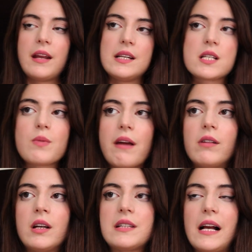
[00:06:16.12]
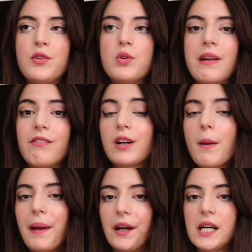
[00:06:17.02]
And this is why I wanna tell you to never
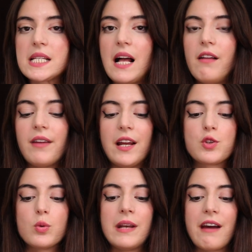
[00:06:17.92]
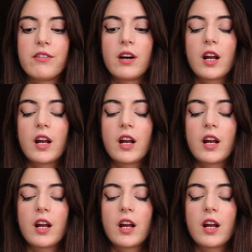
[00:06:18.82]
compare yourself and to never